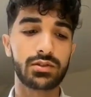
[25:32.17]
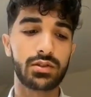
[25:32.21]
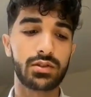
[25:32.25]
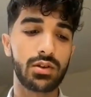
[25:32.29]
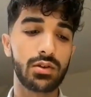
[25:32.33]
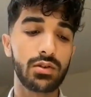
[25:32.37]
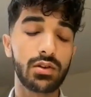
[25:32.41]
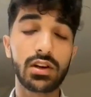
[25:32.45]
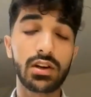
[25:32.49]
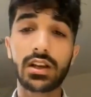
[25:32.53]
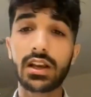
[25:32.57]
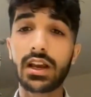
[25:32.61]
So
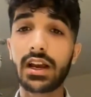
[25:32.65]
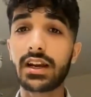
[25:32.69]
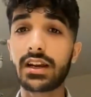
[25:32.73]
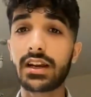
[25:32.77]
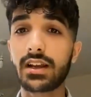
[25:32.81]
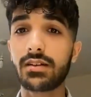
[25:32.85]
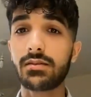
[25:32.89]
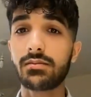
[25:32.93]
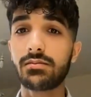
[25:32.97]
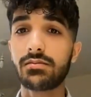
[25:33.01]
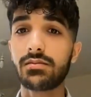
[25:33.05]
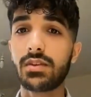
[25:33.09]
you'll
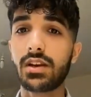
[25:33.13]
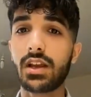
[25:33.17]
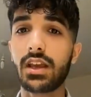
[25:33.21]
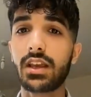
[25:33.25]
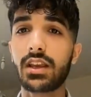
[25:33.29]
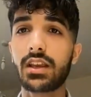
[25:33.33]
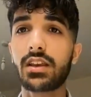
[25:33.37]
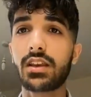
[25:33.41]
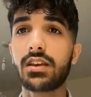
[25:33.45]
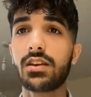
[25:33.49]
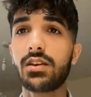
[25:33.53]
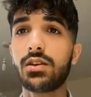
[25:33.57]
get,
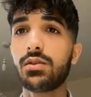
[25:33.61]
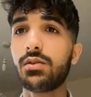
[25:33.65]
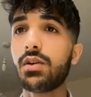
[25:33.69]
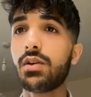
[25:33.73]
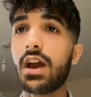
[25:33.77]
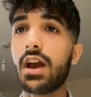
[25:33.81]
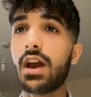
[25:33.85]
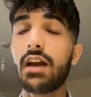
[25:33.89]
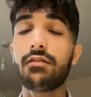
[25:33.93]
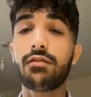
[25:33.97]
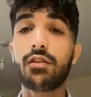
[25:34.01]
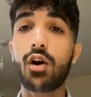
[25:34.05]
like, you
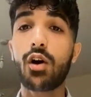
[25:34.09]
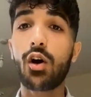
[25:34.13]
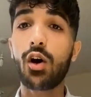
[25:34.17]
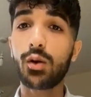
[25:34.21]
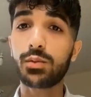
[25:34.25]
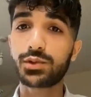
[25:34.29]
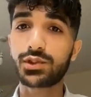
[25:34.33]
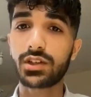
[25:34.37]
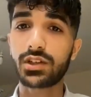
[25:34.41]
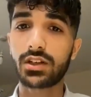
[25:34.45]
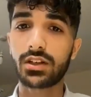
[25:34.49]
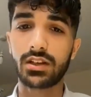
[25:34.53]
have
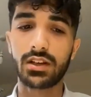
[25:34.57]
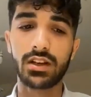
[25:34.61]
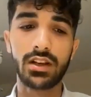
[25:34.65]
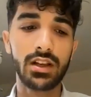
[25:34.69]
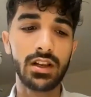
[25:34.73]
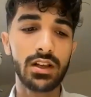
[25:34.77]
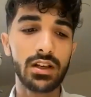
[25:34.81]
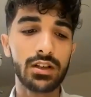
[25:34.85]
option.